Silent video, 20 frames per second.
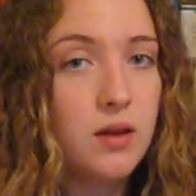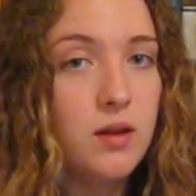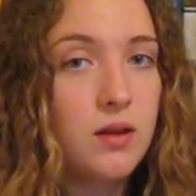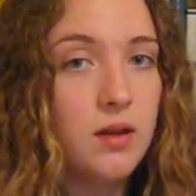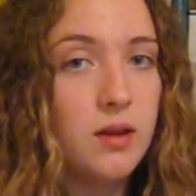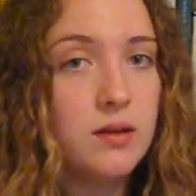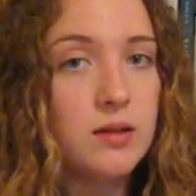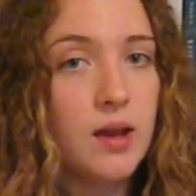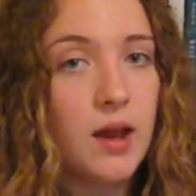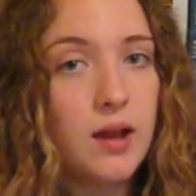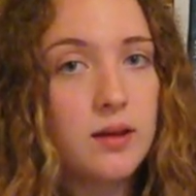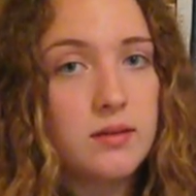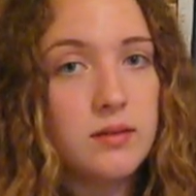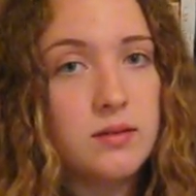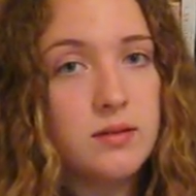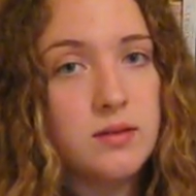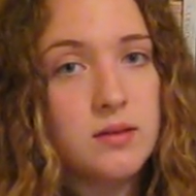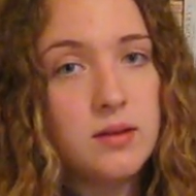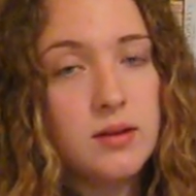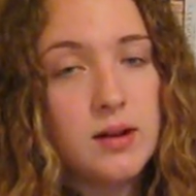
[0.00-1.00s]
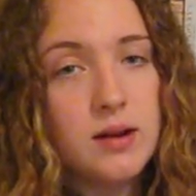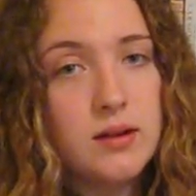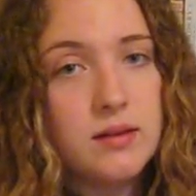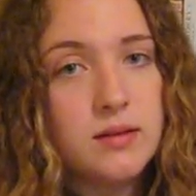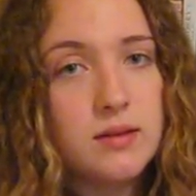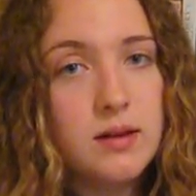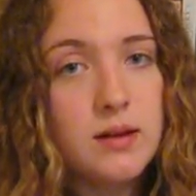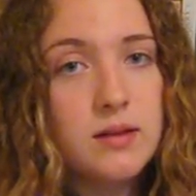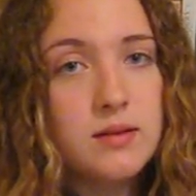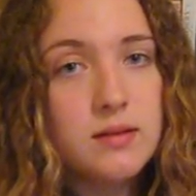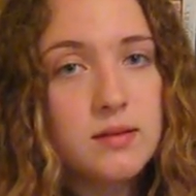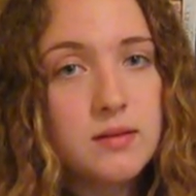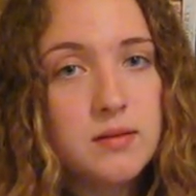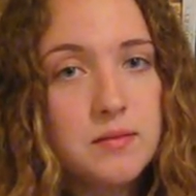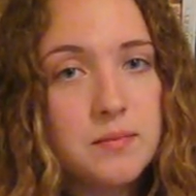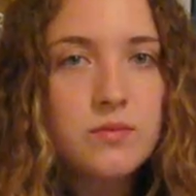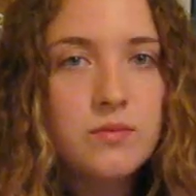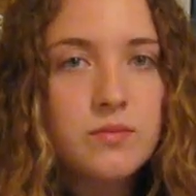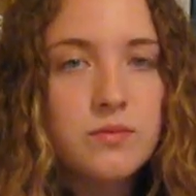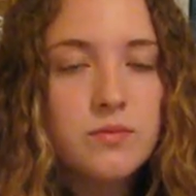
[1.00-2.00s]
in taxes to the United States.
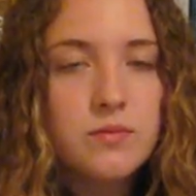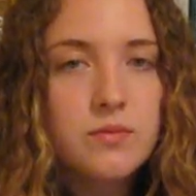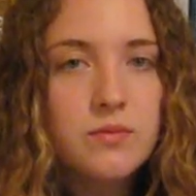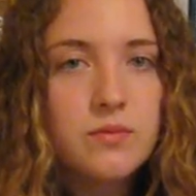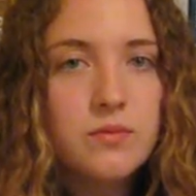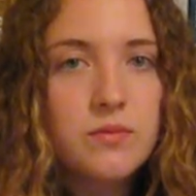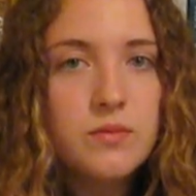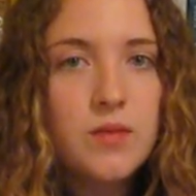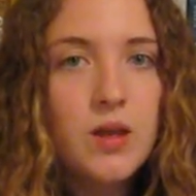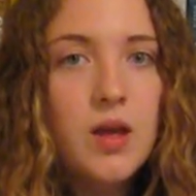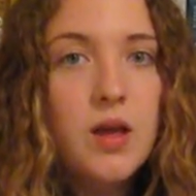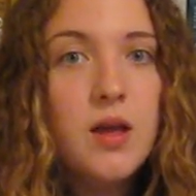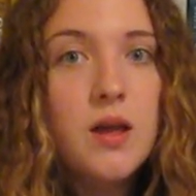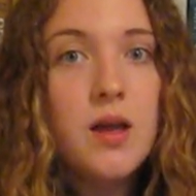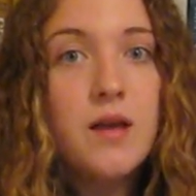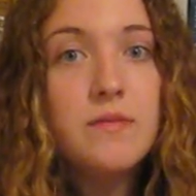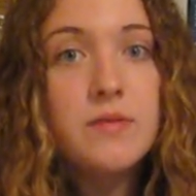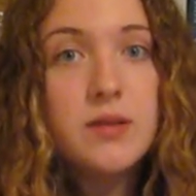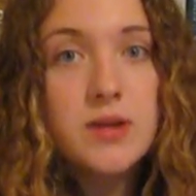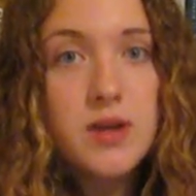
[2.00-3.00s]
If the